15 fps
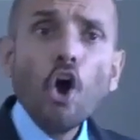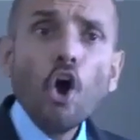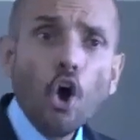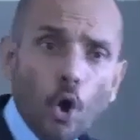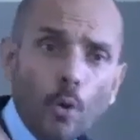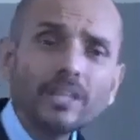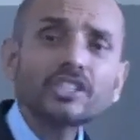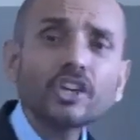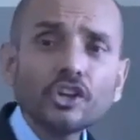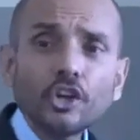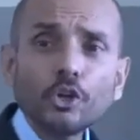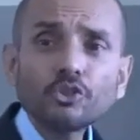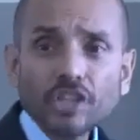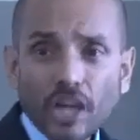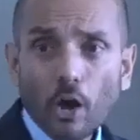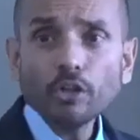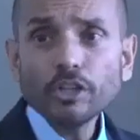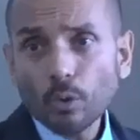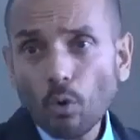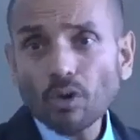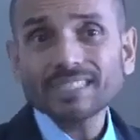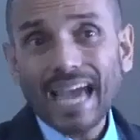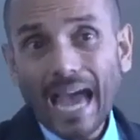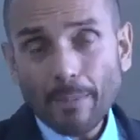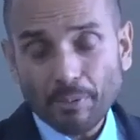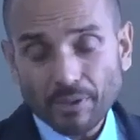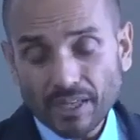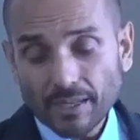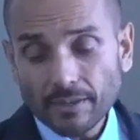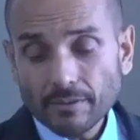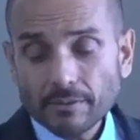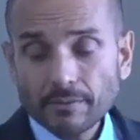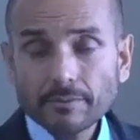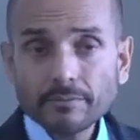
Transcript: who is going to tell you what's happening.